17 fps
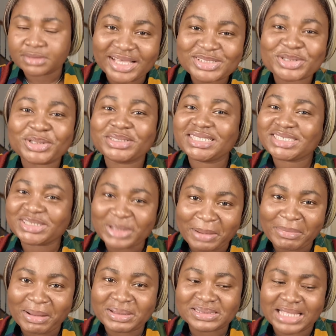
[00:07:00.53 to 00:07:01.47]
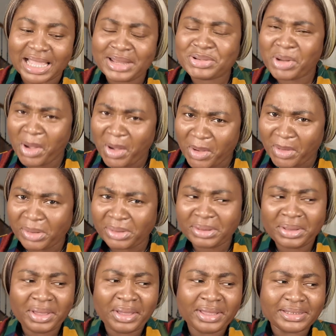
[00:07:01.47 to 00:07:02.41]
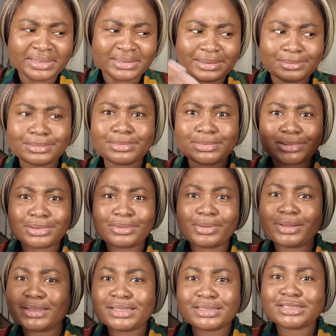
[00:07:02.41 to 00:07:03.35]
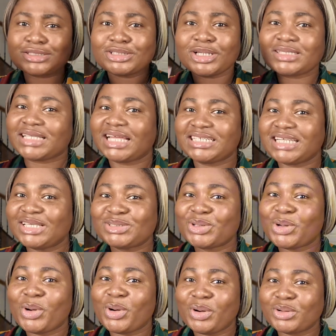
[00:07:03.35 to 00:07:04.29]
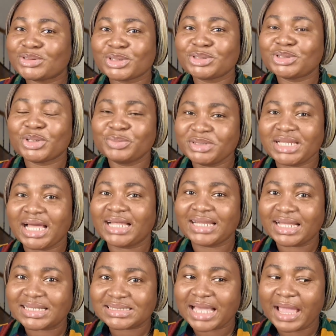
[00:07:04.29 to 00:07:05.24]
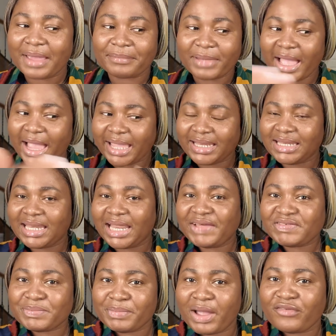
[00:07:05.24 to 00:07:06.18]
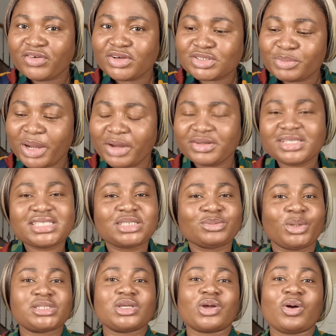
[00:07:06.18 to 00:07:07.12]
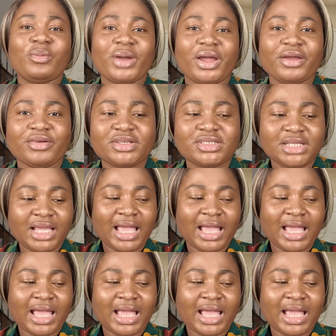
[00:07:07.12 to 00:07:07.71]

So this grandma was like, no, it is just that there's no social media at that time. I left my first marriage. This is my second marriage.